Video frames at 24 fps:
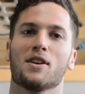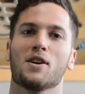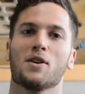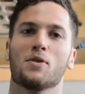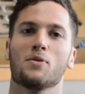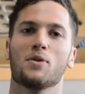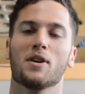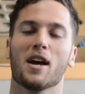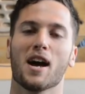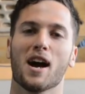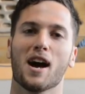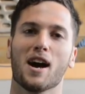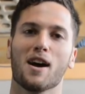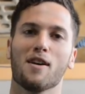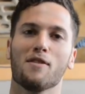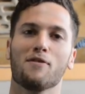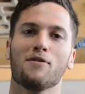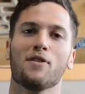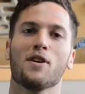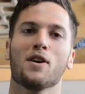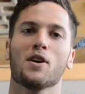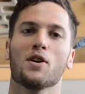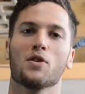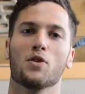We have
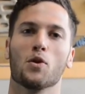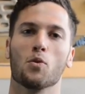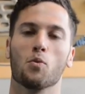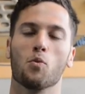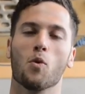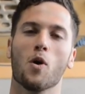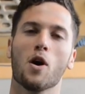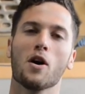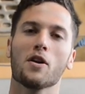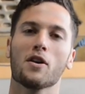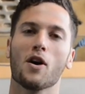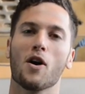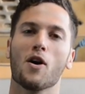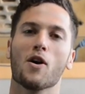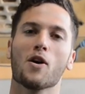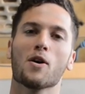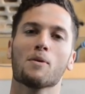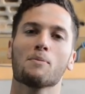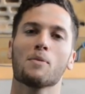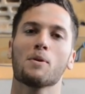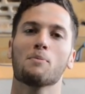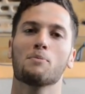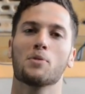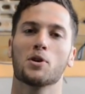the one
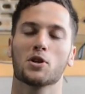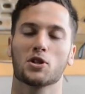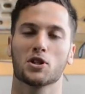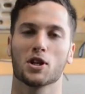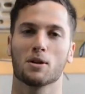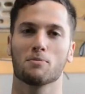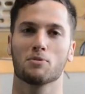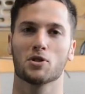arm push-up